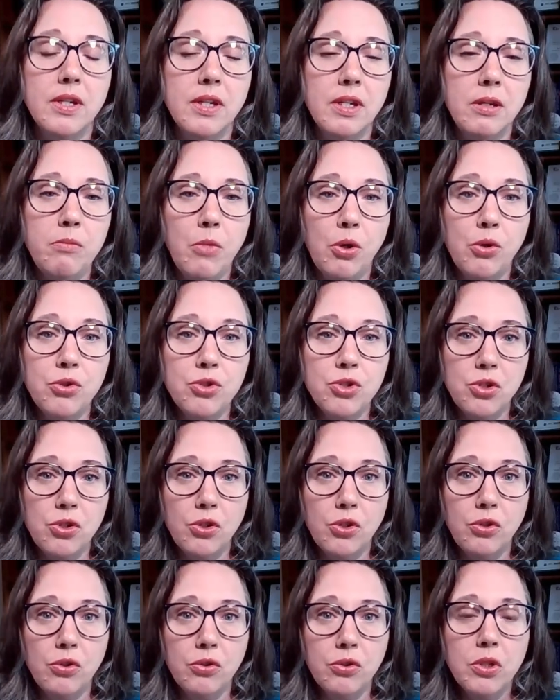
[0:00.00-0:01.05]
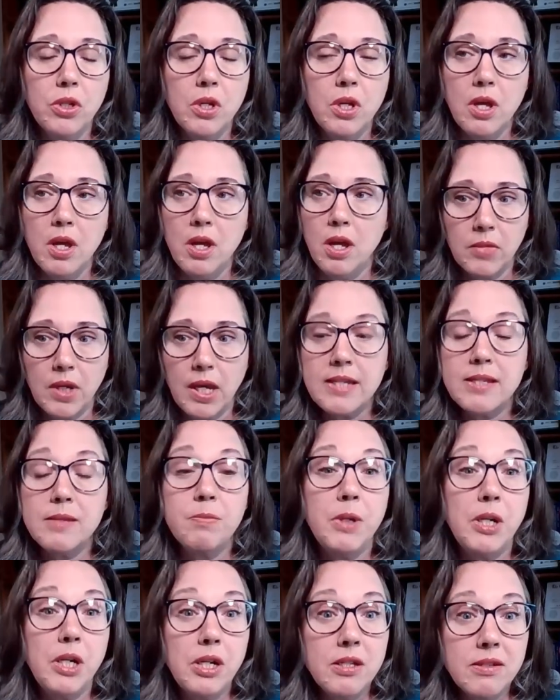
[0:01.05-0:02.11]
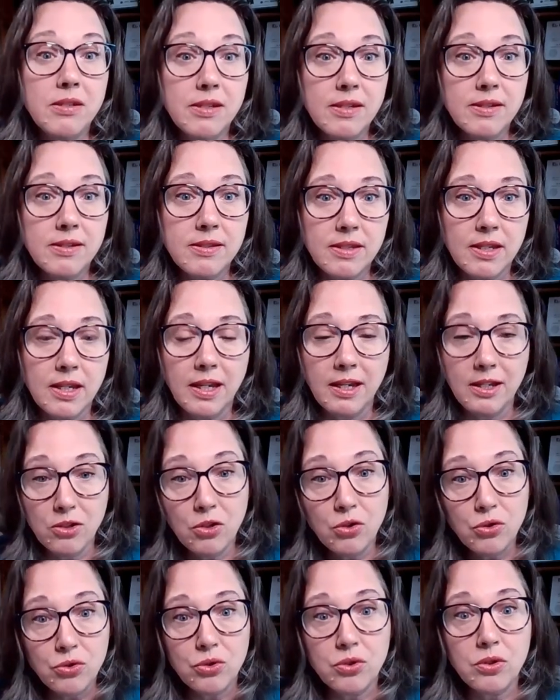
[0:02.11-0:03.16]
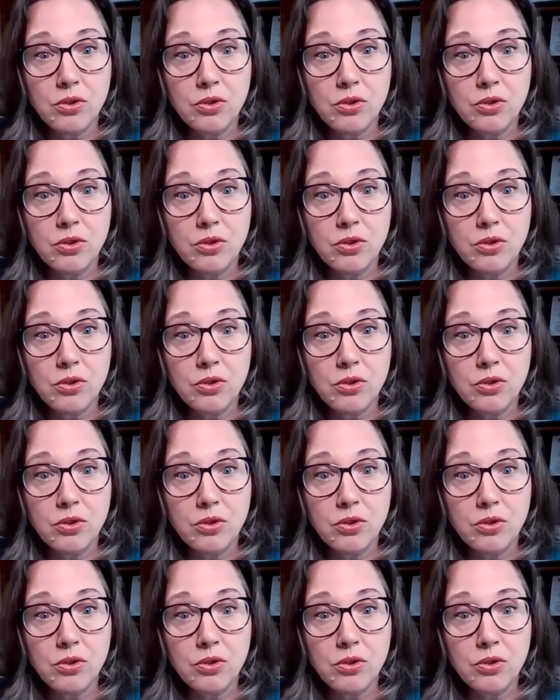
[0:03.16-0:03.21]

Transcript: emotional experiences in your